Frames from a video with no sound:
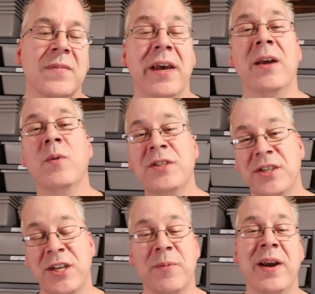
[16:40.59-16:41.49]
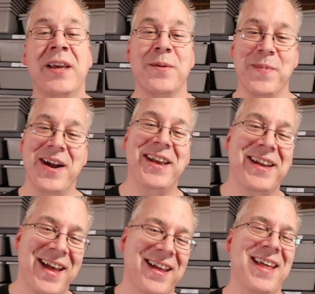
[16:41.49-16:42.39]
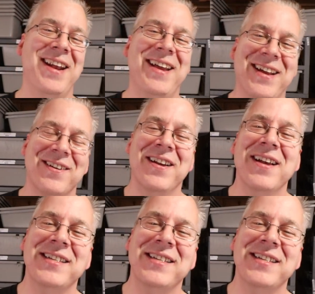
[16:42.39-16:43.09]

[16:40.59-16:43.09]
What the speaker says: And then once you start making the money, then you can